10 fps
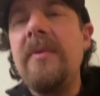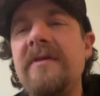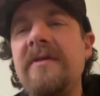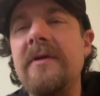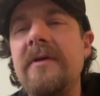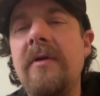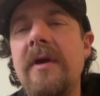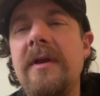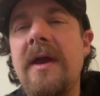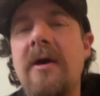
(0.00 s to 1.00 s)
basically,
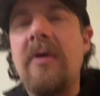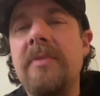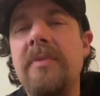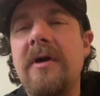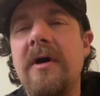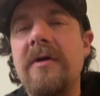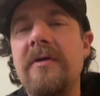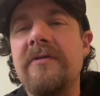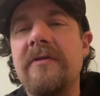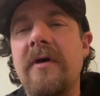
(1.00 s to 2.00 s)
right now,
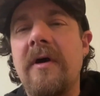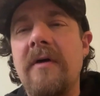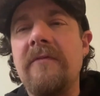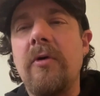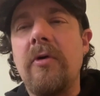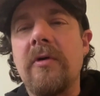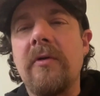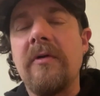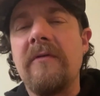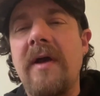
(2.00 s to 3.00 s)
because of the whole
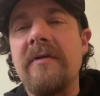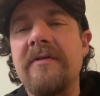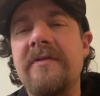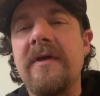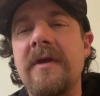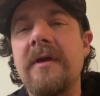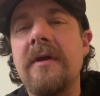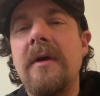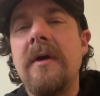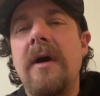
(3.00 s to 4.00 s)
coronavirus
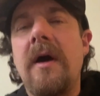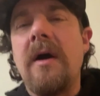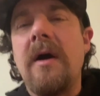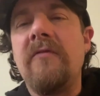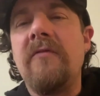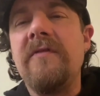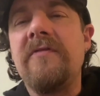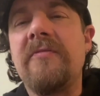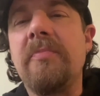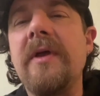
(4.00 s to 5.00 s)
thing, uh, we've
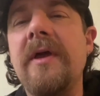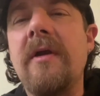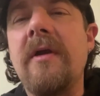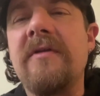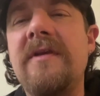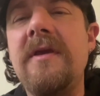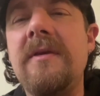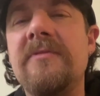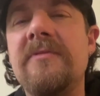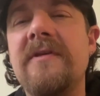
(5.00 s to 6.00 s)
split our
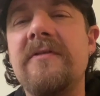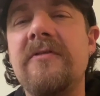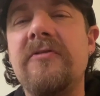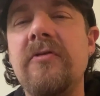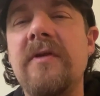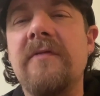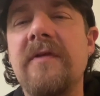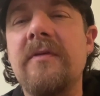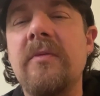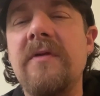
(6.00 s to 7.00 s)
teams into two
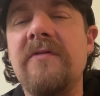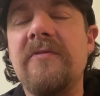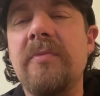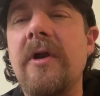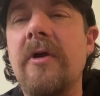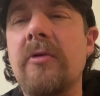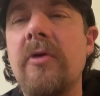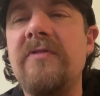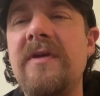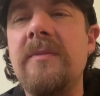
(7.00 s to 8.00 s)
different. We've split our
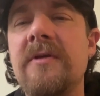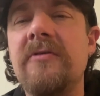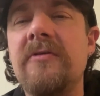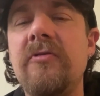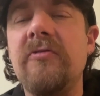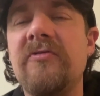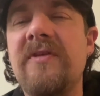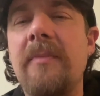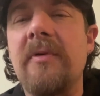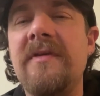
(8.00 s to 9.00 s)
grow team into two
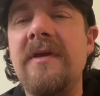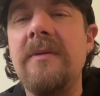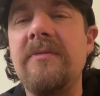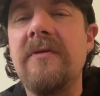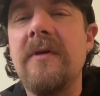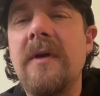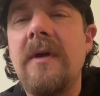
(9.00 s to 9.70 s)
separate teams,